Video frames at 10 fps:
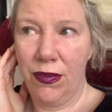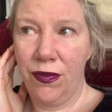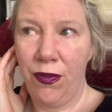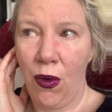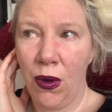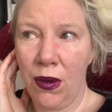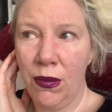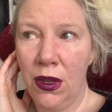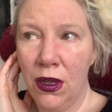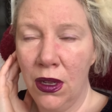
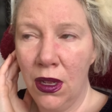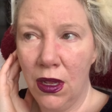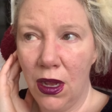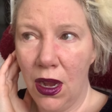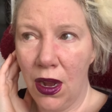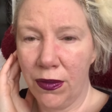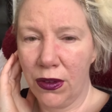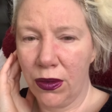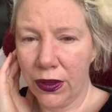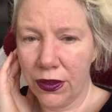form of
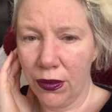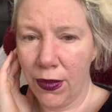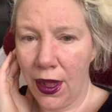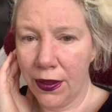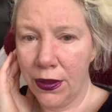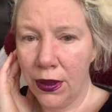crystal meth